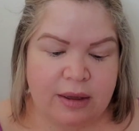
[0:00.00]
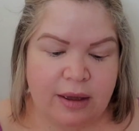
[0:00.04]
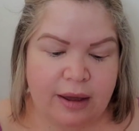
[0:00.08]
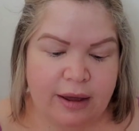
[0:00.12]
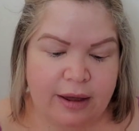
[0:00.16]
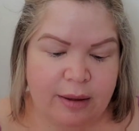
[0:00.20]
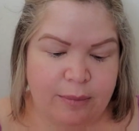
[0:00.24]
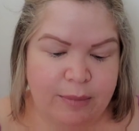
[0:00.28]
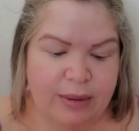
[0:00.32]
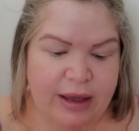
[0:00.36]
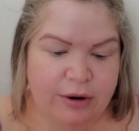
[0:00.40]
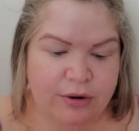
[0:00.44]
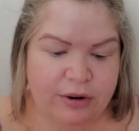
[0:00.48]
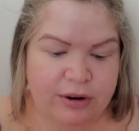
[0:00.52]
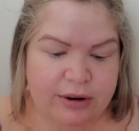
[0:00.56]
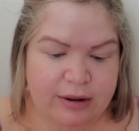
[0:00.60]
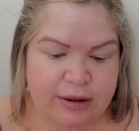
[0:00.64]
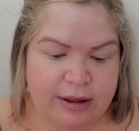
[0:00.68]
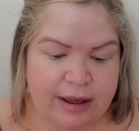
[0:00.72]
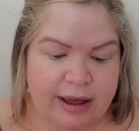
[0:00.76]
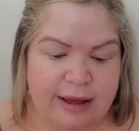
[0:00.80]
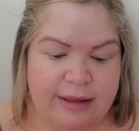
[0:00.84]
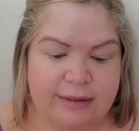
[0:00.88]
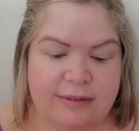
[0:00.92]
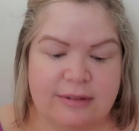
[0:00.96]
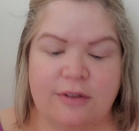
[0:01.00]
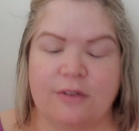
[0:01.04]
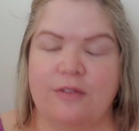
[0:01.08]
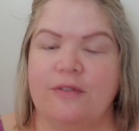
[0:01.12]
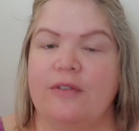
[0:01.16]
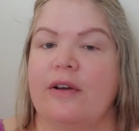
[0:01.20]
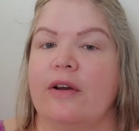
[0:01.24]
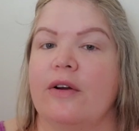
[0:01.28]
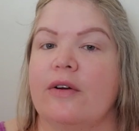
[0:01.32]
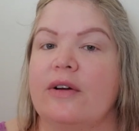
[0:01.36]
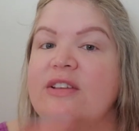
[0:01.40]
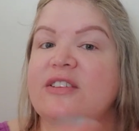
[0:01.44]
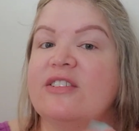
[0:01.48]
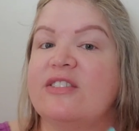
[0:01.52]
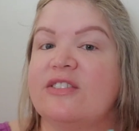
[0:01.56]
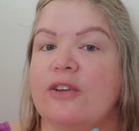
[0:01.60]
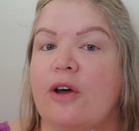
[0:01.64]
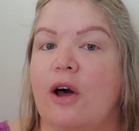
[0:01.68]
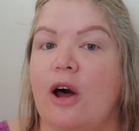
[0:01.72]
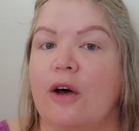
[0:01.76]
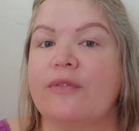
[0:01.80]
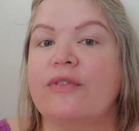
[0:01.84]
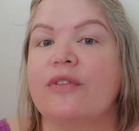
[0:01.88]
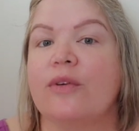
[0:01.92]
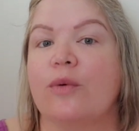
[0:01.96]
Um, Erica has a very
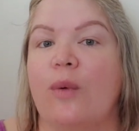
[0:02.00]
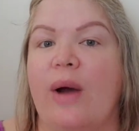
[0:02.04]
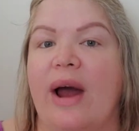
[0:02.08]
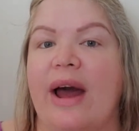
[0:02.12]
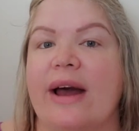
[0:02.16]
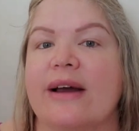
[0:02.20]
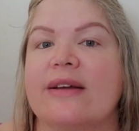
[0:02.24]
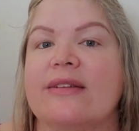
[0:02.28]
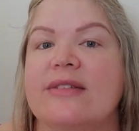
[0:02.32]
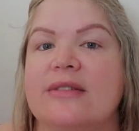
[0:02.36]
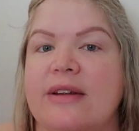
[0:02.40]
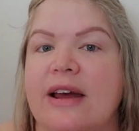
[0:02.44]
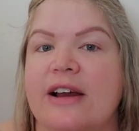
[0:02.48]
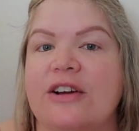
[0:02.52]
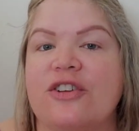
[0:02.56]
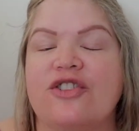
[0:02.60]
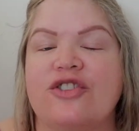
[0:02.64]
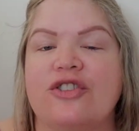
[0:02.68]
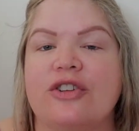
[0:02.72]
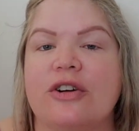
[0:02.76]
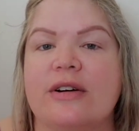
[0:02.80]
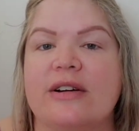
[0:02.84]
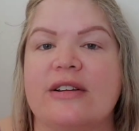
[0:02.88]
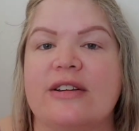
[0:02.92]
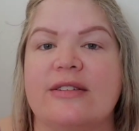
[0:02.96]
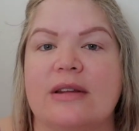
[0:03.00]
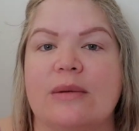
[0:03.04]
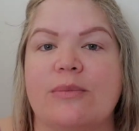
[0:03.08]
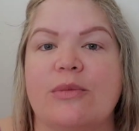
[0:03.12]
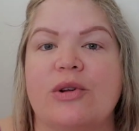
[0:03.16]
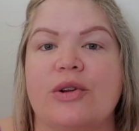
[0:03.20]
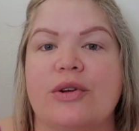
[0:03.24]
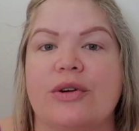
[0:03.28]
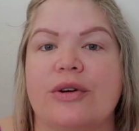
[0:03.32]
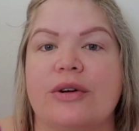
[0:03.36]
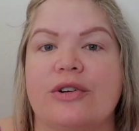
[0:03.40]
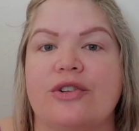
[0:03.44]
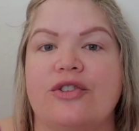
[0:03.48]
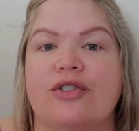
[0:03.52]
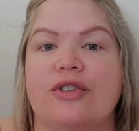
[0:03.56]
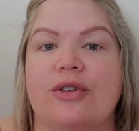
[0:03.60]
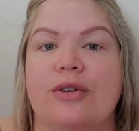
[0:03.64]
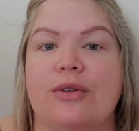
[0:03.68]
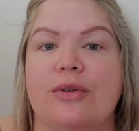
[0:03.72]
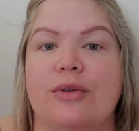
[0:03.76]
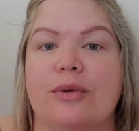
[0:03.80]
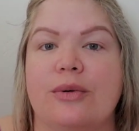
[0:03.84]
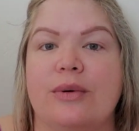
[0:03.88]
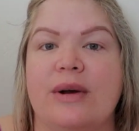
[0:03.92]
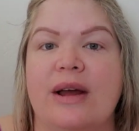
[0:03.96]
soft wax texture. It's similar
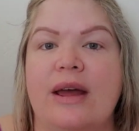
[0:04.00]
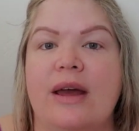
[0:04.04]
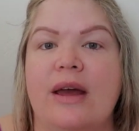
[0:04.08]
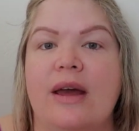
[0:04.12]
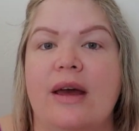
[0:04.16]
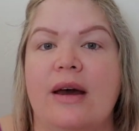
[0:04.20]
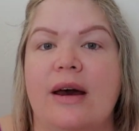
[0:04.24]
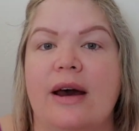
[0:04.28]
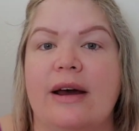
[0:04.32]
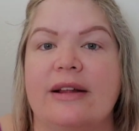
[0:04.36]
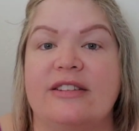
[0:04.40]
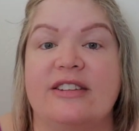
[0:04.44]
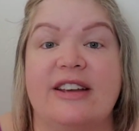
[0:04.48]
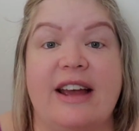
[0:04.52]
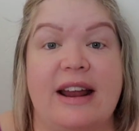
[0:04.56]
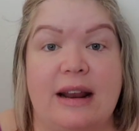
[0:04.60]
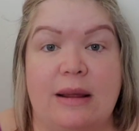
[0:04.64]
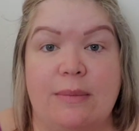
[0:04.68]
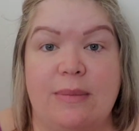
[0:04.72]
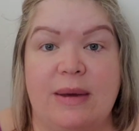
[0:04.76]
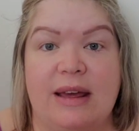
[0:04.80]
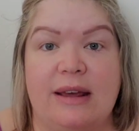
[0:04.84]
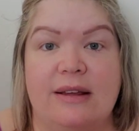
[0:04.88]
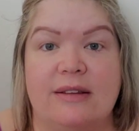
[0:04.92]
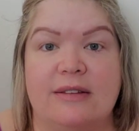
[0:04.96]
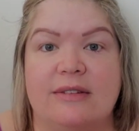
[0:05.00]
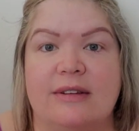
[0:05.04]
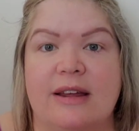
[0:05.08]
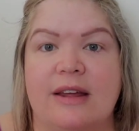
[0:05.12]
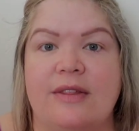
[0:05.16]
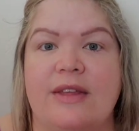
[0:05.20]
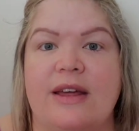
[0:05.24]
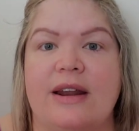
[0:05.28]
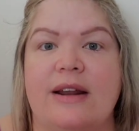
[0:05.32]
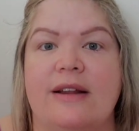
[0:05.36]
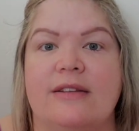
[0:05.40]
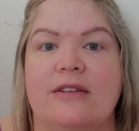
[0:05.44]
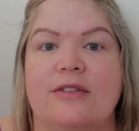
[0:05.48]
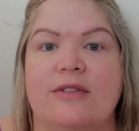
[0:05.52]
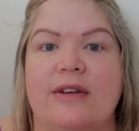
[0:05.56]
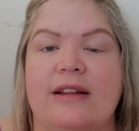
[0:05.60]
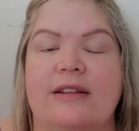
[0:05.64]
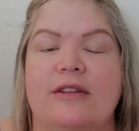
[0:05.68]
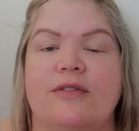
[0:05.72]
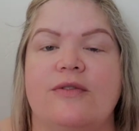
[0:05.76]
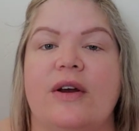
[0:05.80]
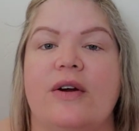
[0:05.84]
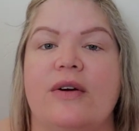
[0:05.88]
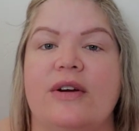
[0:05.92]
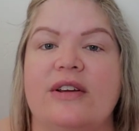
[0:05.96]
to uh, Teddy Bees in that it's,
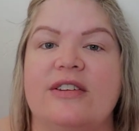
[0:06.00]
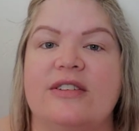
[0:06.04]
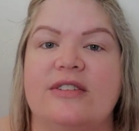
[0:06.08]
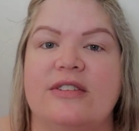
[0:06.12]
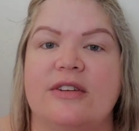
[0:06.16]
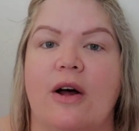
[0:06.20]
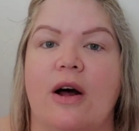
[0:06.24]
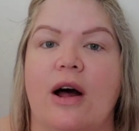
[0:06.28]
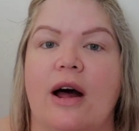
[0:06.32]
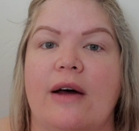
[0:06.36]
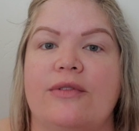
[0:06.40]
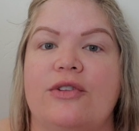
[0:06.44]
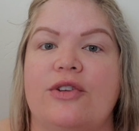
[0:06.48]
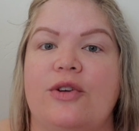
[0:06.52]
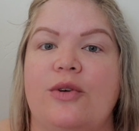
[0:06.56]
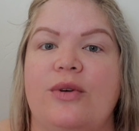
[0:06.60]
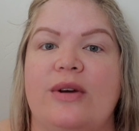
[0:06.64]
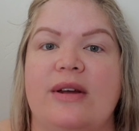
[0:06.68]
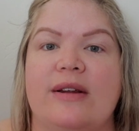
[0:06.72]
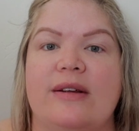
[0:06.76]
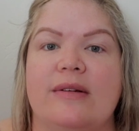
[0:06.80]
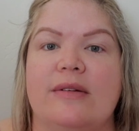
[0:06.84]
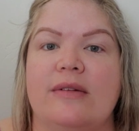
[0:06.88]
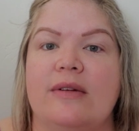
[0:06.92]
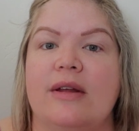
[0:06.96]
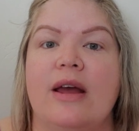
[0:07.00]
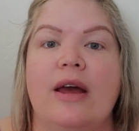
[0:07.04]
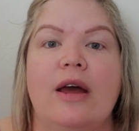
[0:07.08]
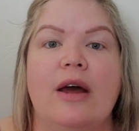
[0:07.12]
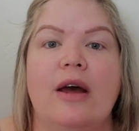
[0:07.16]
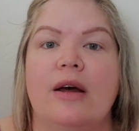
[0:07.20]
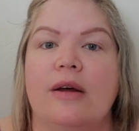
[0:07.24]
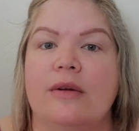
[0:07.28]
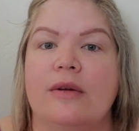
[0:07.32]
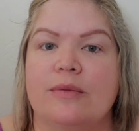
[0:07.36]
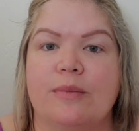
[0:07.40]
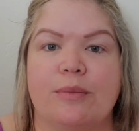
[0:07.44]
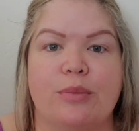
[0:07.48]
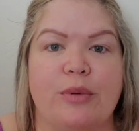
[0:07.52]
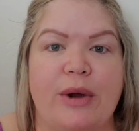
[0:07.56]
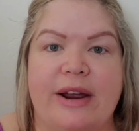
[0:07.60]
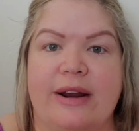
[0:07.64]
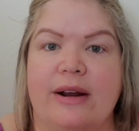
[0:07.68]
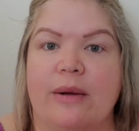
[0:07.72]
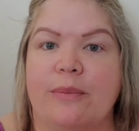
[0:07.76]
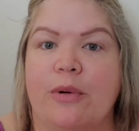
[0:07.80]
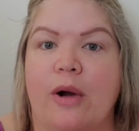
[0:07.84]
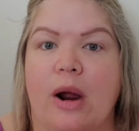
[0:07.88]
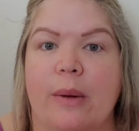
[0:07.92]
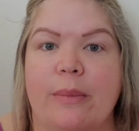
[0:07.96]
it's very soft. You can break
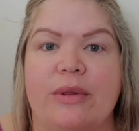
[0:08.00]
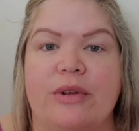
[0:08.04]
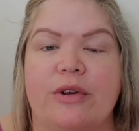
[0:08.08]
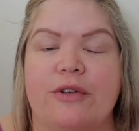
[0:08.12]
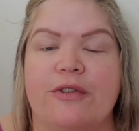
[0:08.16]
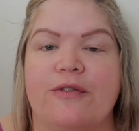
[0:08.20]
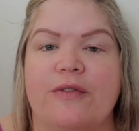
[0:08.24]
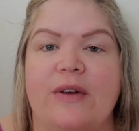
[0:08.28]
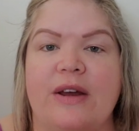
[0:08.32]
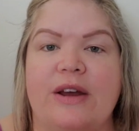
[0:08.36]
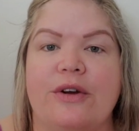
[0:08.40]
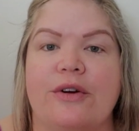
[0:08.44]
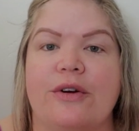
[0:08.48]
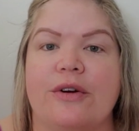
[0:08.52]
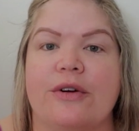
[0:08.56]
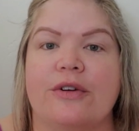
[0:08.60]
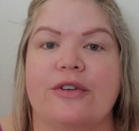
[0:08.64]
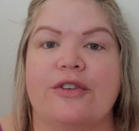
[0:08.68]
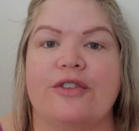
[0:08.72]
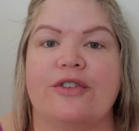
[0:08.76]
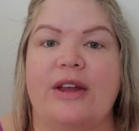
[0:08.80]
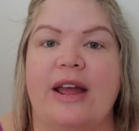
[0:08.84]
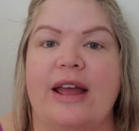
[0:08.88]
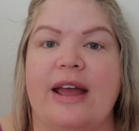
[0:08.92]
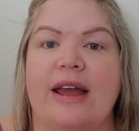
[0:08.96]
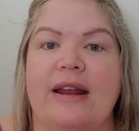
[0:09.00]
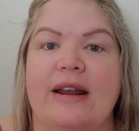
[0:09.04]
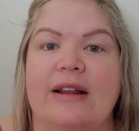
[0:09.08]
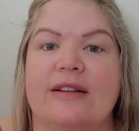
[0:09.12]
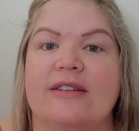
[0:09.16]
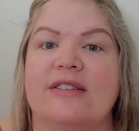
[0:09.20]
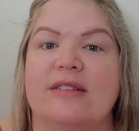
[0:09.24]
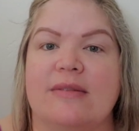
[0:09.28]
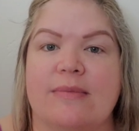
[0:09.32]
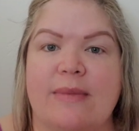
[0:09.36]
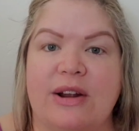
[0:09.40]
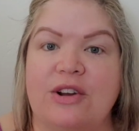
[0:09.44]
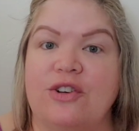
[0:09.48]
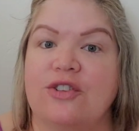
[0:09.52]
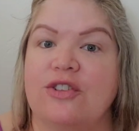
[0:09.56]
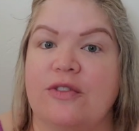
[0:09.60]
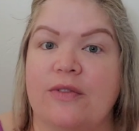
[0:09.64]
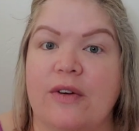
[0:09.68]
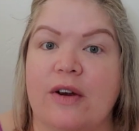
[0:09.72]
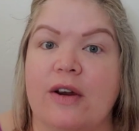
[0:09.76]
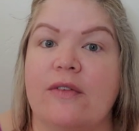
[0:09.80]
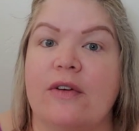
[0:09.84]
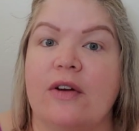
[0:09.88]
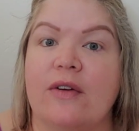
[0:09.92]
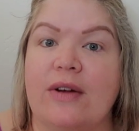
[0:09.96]
it apart with your fingers and it smudges
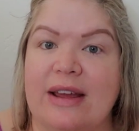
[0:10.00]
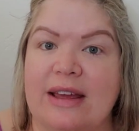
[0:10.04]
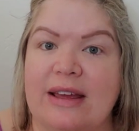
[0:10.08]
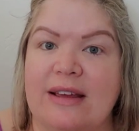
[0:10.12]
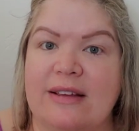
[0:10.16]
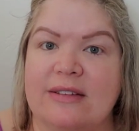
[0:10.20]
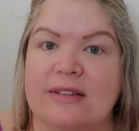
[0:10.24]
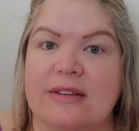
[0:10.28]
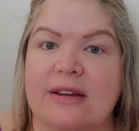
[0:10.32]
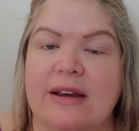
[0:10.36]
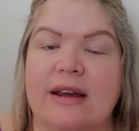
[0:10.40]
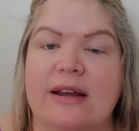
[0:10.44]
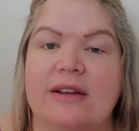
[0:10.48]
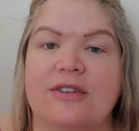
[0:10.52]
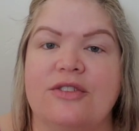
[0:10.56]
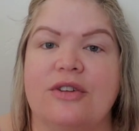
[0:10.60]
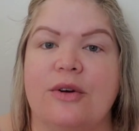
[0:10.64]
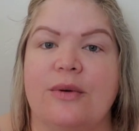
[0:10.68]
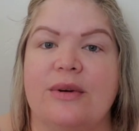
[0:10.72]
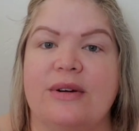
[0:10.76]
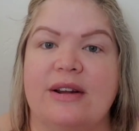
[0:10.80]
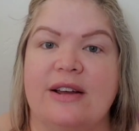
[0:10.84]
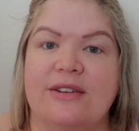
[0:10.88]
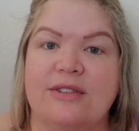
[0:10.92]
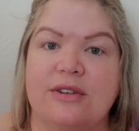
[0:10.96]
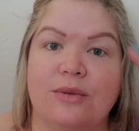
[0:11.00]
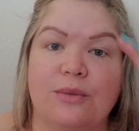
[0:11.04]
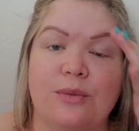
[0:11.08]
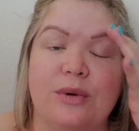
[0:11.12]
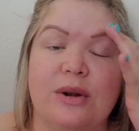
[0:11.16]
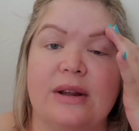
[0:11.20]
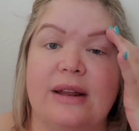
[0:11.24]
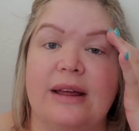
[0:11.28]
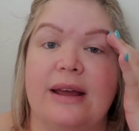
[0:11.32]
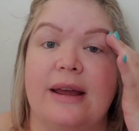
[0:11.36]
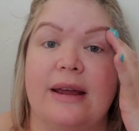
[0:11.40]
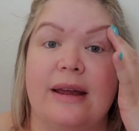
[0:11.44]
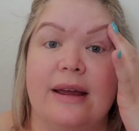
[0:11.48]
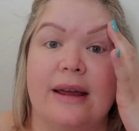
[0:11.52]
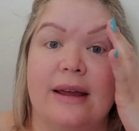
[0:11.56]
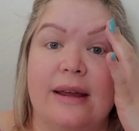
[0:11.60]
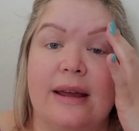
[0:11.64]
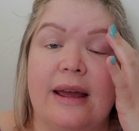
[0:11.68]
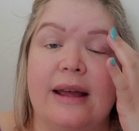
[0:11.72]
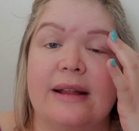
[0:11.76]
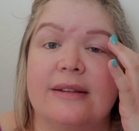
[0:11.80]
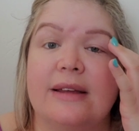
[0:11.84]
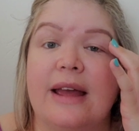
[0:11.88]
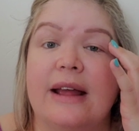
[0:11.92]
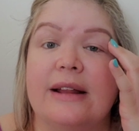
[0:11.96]
very, very easily. So it doesn't really, it,
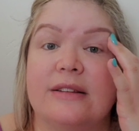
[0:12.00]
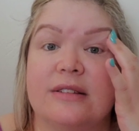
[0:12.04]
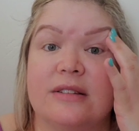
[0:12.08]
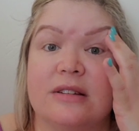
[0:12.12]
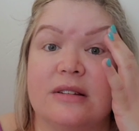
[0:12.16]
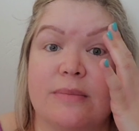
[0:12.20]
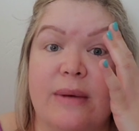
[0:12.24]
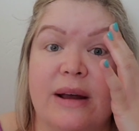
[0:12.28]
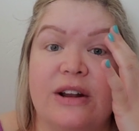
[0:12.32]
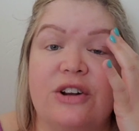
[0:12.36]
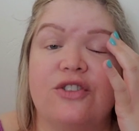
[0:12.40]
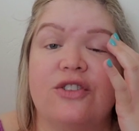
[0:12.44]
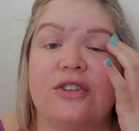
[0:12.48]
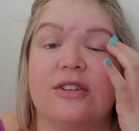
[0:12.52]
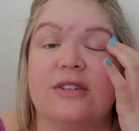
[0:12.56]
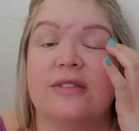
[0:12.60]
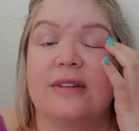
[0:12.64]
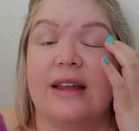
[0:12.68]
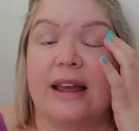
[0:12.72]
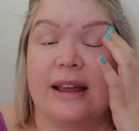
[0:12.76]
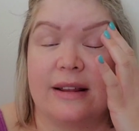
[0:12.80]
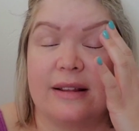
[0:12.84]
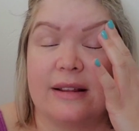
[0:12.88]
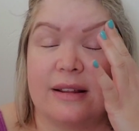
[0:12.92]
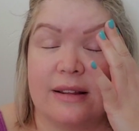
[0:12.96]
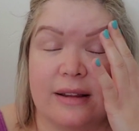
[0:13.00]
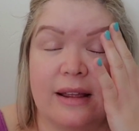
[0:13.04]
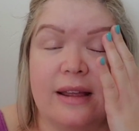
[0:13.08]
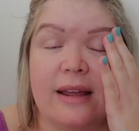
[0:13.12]
it, it smudges, it,